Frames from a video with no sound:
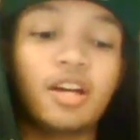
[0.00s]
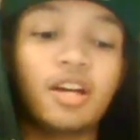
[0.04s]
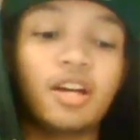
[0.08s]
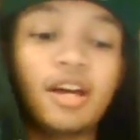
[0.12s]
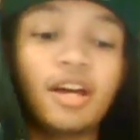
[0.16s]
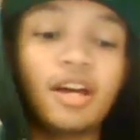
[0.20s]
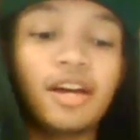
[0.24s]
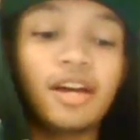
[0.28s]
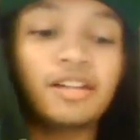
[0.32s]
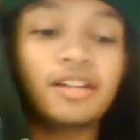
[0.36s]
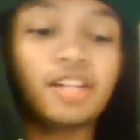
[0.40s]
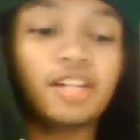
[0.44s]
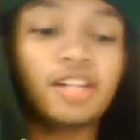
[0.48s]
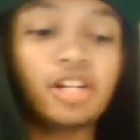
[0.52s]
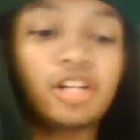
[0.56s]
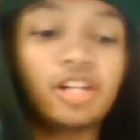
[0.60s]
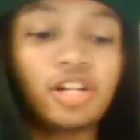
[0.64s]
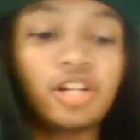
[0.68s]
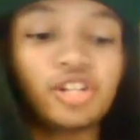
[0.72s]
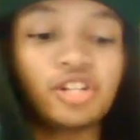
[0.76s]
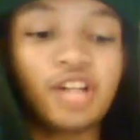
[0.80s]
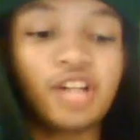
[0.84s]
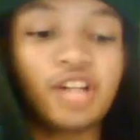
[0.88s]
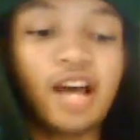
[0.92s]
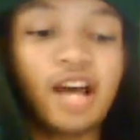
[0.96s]
And as
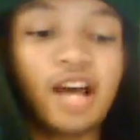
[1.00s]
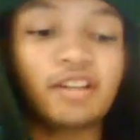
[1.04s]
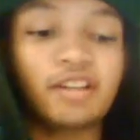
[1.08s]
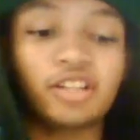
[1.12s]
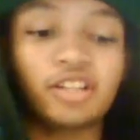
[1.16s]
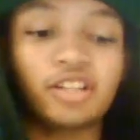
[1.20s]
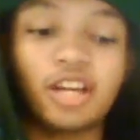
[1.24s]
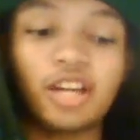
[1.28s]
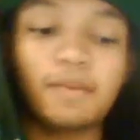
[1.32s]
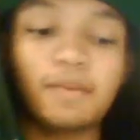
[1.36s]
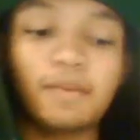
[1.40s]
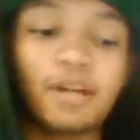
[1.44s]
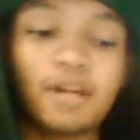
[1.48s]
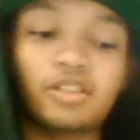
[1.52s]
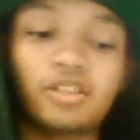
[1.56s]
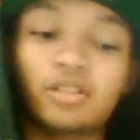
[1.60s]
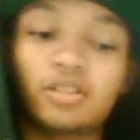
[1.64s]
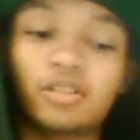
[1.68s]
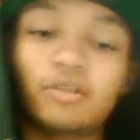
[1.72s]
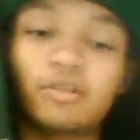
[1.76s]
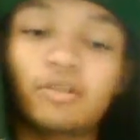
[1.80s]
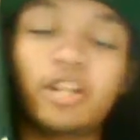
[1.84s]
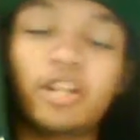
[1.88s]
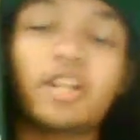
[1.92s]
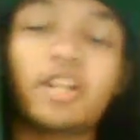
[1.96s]
AJ Styles came out to
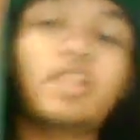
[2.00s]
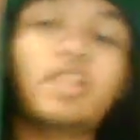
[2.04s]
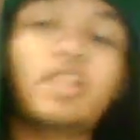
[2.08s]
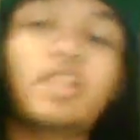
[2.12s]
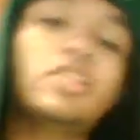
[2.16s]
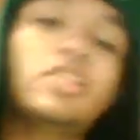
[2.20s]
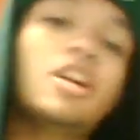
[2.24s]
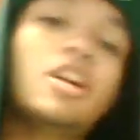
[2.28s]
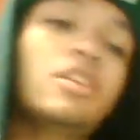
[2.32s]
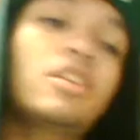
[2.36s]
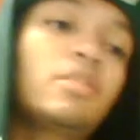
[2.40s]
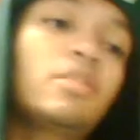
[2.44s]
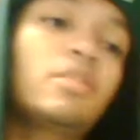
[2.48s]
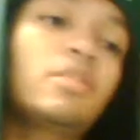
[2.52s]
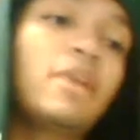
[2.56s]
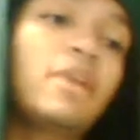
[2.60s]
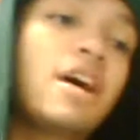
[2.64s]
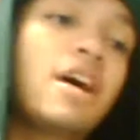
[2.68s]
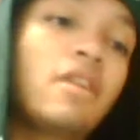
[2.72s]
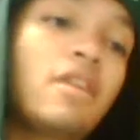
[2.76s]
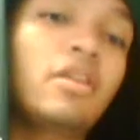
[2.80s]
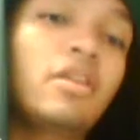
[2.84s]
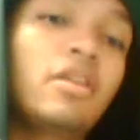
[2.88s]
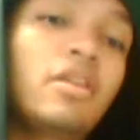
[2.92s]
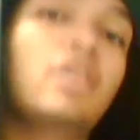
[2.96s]
the ring, he talked
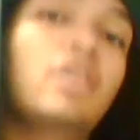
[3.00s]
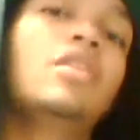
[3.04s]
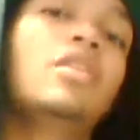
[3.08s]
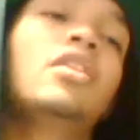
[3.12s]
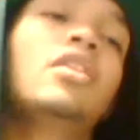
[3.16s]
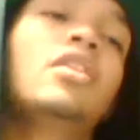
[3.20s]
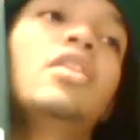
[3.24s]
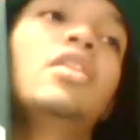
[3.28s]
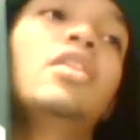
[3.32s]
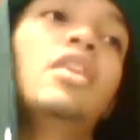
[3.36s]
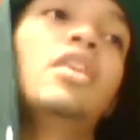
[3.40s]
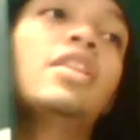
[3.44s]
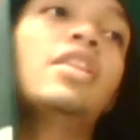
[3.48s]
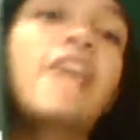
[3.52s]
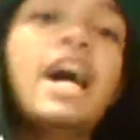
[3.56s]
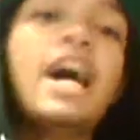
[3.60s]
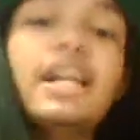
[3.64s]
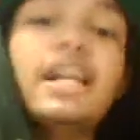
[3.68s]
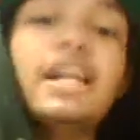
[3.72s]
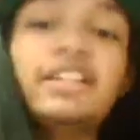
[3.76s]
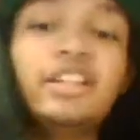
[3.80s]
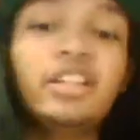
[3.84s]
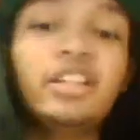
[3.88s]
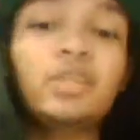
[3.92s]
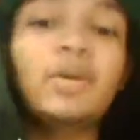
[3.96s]
about a
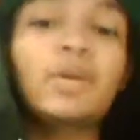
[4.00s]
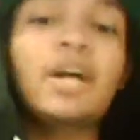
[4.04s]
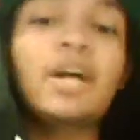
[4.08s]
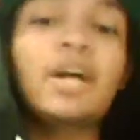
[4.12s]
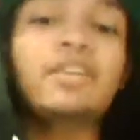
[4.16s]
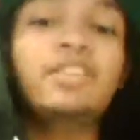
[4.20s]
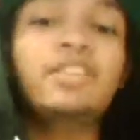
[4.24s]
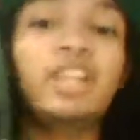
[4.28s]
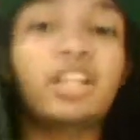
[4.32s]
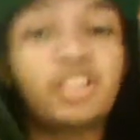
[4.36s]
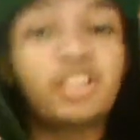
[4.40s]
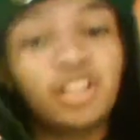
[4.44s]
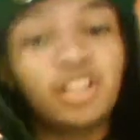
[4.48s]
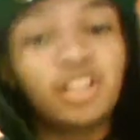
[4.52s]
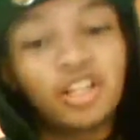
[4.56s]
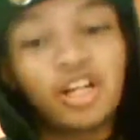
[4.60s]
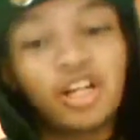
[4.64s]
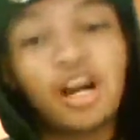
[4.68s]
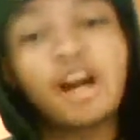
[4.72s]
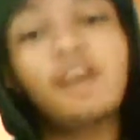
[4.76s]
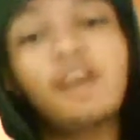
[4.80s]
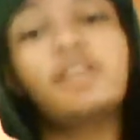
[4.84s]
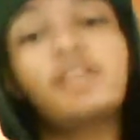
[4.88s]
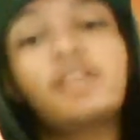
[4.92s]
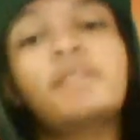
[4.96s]
lot of things about Dixie
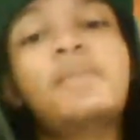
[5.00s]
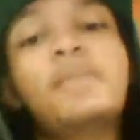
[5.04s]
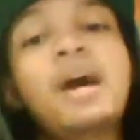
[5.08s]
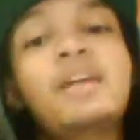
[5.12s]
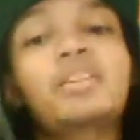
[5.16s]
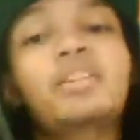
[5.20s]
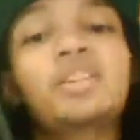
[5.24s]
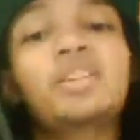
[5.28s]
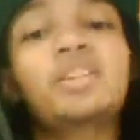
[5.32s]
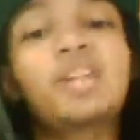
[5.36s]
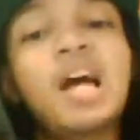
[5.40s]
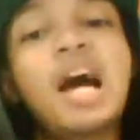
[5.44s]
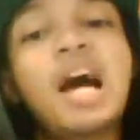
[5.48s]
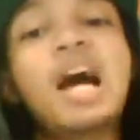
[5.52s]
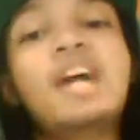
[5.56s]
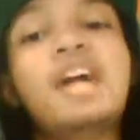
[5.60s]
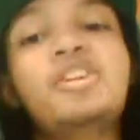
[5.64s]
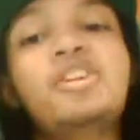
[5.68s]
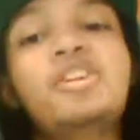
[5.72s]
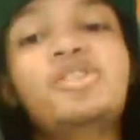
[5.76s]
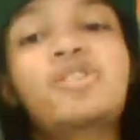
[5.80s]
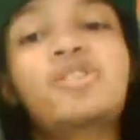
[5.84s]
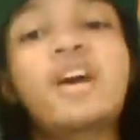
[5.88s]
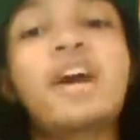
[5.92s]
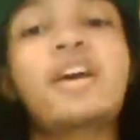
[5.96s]
Carter, about his
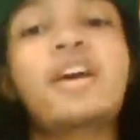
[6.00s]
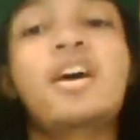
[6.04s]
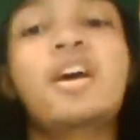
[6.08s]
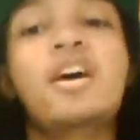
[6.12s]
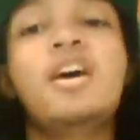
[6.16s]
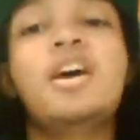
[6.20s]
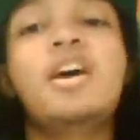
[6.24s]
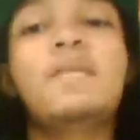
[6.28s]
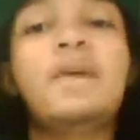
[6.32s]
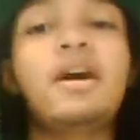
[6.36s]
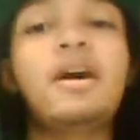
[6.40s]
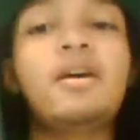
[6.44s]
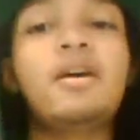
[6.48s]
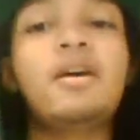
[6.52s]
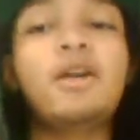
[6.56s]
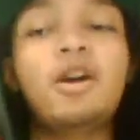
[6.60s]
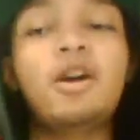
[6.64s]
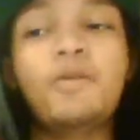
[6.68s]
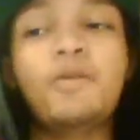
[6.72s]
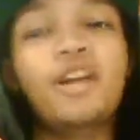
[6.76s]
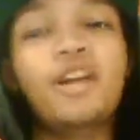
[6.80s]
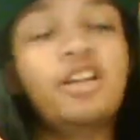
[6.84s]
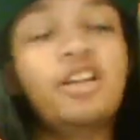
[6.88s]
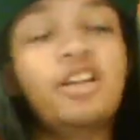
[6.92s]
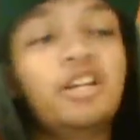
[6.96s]
contract, about
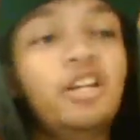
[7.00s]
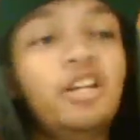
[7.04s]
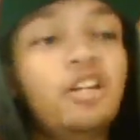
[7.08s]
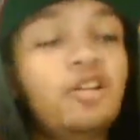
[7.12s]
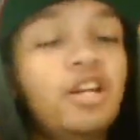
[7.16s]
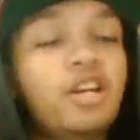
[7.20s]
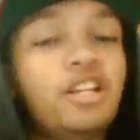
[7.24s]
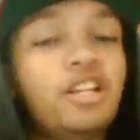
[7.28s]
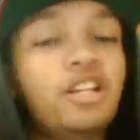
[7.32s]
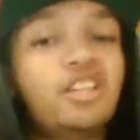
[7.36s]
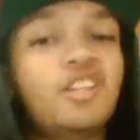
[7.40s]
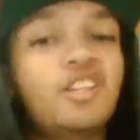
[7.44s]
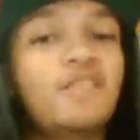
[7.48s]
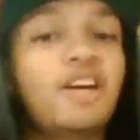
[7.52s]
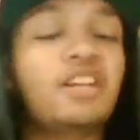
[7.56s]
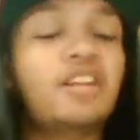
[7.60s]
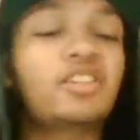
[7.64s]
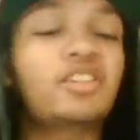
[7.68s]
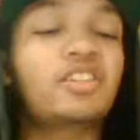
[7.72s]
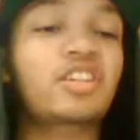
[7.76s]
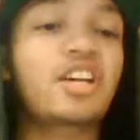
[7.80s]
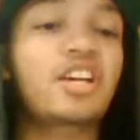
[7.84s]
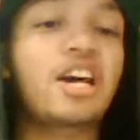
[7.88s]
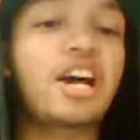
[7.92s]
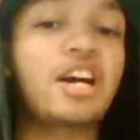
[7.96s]
everybody on the internet talking
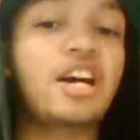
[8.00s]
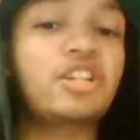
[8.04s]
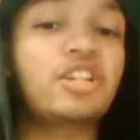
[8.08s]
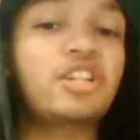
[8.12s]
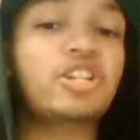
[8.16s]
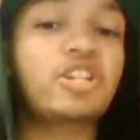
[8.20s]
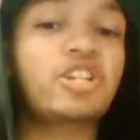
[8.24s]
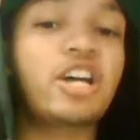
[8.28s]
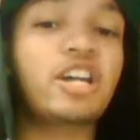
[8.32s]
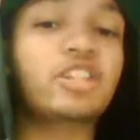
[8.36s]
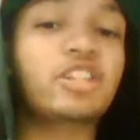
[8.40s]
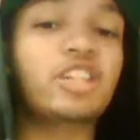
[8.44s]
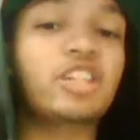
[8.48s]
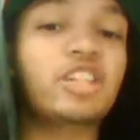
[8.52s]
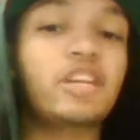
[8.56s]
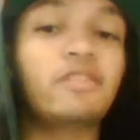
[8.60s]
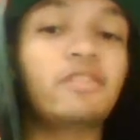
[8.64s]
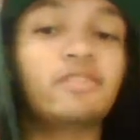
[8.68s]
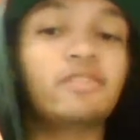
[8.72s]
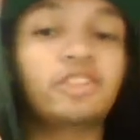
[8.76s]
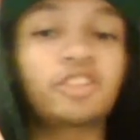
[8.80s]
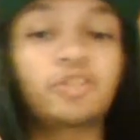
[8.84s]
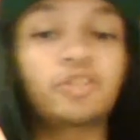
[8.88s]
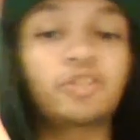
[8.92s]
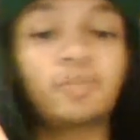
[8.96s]
about his contract saying
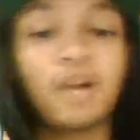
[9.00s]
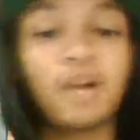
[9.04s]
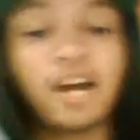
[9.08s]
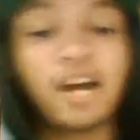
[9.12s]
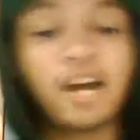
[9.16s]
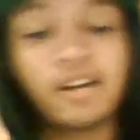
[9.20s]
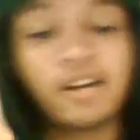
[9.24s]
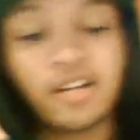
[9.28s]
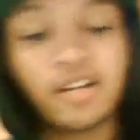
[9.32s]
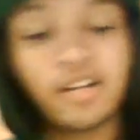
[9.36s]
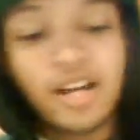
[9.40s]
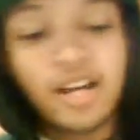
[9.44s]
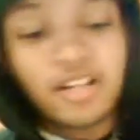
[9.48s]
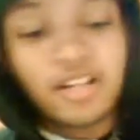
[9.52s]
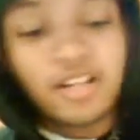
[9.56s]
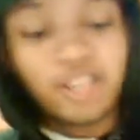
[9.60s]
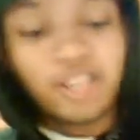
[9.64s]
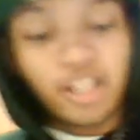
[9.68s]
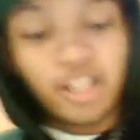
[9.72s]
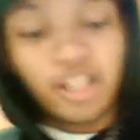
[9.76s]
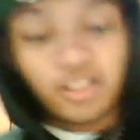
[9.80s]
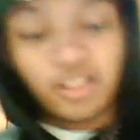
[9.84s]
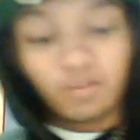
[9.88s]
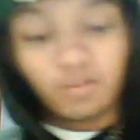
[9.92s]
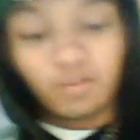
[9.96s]
it was expiring, saying
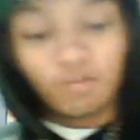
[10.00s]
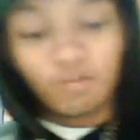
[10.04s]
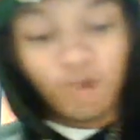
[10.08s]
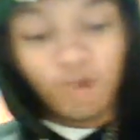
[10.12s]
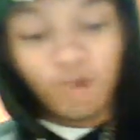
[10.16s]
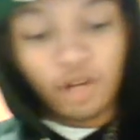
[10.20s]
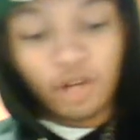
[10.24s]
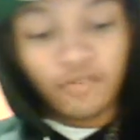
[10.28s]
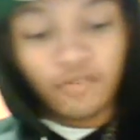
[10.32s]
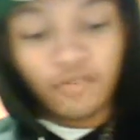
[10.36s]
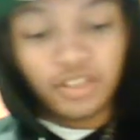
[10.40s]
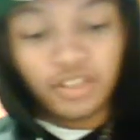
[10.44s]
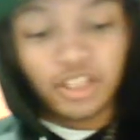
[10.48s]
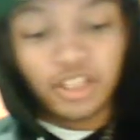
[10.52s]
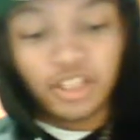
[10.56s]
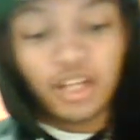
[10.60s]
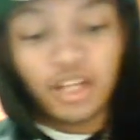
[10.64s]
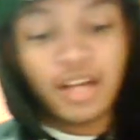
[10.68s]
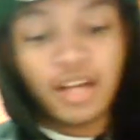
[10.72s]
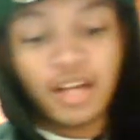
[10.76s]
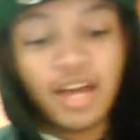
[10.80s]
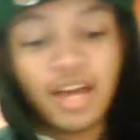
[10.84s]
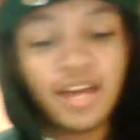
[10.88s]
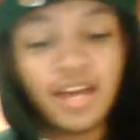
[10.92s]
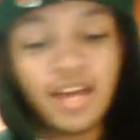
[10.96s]
he doesn't work for
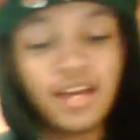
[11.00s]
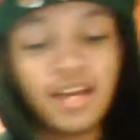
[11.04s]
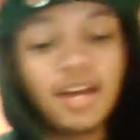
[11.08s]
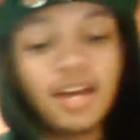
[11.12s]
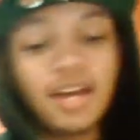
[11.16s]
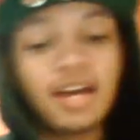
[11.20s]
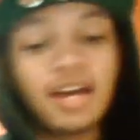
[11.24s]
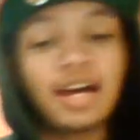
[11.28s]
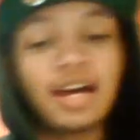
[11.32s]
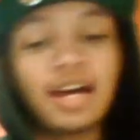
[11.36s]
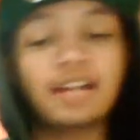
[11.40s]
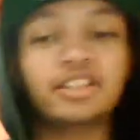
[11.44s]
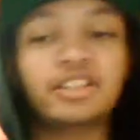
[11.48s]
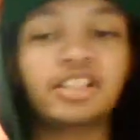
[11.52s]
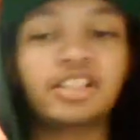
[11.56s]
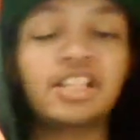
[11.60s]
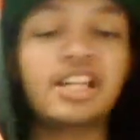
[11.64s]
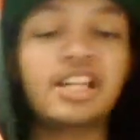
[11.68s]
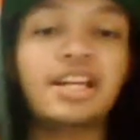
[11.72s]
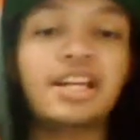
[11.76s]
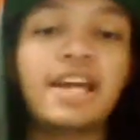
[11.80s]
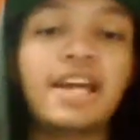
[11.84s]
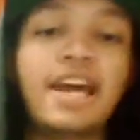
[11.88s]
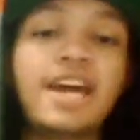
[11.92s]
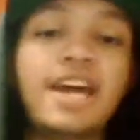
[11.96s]
TNA, and how
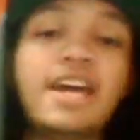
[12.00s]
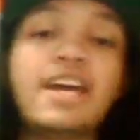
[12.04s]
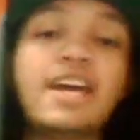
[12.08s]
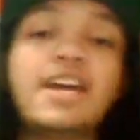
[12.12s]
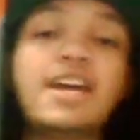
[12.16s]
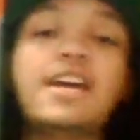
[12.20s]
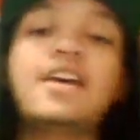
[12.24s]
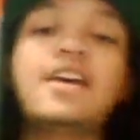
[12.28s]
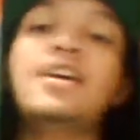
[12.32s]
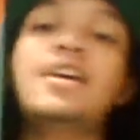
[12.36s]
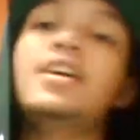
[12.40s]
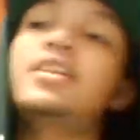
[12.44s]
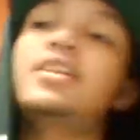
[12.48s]
TNA